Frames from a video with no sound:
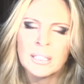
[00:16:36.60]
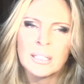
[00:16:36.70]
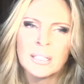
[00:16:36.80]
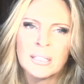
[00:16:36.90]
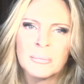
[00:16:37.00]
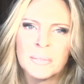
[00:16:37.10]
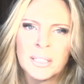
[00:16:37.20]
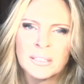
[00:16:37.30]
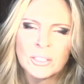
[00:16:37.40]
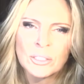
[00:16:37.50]

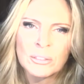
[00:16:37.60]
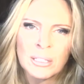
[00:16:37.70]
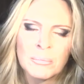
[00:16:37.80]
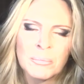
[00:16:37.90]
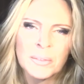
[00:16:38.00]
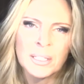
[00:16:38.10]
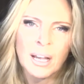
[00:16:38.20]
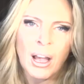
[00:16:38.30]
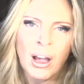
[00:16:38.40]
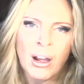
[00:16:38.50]
Instagram
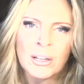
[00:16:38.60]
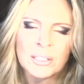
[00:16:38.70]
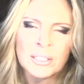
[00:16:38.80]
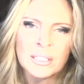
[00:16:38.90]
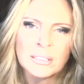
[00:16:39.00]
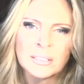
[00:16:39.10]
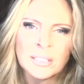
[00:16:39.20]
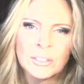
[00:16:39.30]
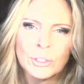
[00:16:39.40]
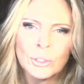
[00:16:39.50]
are
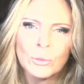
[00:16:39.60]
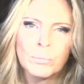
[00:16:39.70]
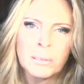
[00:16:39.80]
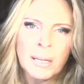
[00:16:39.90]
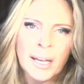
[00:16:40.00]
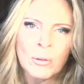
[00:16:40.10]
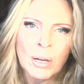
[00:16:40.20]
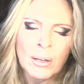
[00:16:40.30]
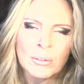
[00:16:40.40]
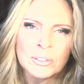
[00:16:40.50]
the new
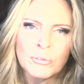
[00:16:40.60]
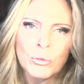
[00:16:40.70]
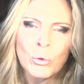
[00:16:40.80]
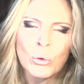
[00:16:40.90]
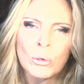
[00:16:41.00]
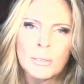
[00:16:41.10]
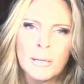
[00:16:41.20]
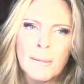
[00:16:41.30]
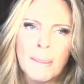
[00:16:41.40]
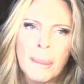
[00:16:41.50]
playgrounds for
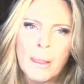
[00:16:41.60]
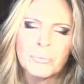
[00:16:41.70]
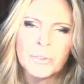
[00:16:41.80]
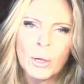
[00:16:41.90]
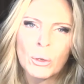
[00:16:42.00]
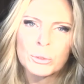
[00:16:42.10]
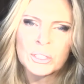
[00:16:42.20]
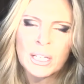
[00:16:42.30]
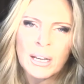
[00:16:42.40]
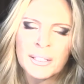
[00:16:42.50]
those
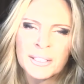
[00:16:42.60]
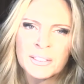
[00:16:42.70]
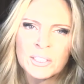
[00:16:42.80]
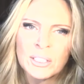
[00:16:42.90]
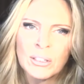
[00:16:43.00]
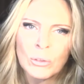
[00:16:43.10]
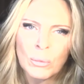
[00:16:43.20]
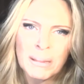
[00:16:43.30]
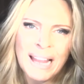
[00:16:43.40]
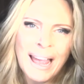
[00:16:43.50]
kind or
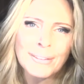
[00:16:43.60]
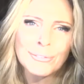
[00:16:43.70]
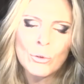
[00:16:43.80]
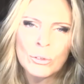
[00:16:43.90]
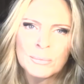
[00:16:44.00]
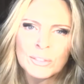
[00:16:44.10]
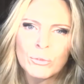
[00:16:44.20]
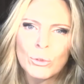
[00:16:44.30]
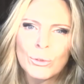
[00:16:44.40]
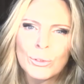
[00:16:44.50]
platforms
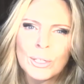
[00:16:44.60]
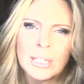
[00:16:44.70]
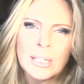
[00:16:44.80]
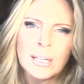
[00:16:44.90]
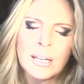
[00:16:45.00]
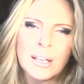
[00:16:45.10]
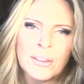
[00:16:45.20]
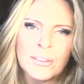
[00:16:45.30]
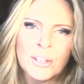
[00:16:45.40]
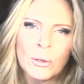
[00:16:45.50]
for
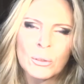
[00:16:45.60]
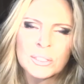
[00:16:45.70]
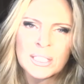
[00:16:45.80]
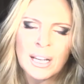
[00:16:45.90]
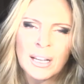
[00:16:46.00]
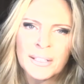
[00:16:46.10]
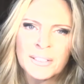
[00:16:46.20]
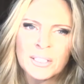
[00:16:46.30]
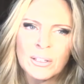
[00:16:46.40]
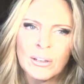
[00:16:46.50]
those
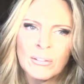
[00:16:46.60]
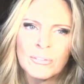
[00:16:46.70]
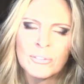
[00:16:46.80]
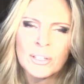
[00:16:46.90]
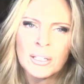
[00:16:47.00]
kind of